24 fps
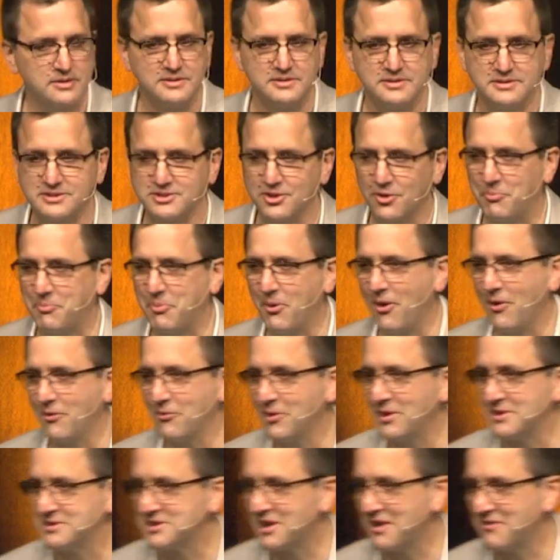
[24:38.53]
So Paul
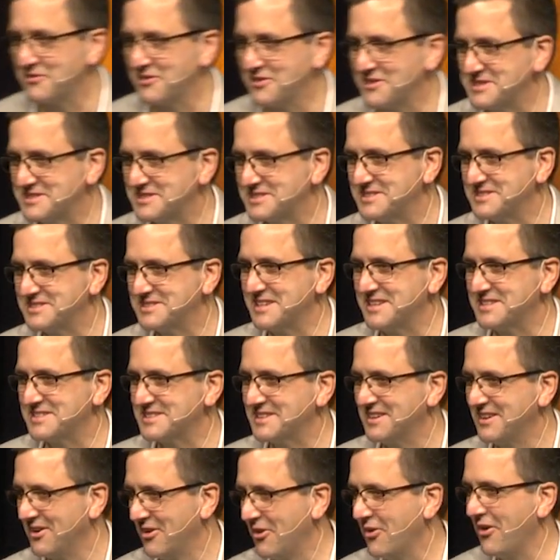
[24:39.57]
runs off on this and says,
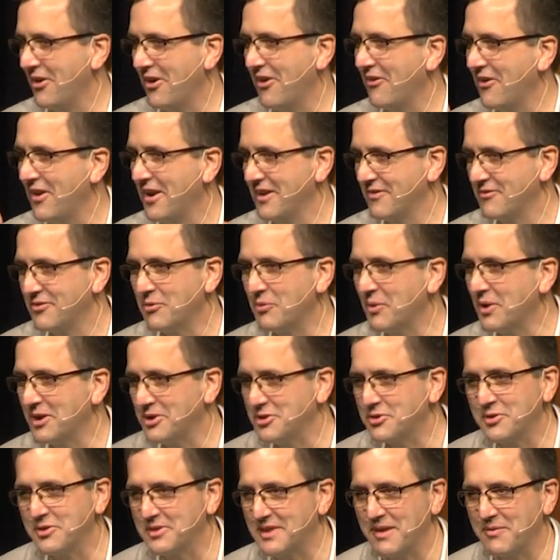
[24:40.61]
all right, if you want to
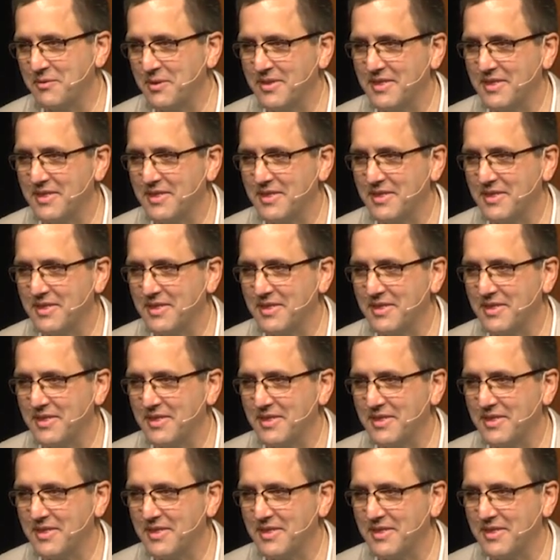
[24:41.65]
do it that way,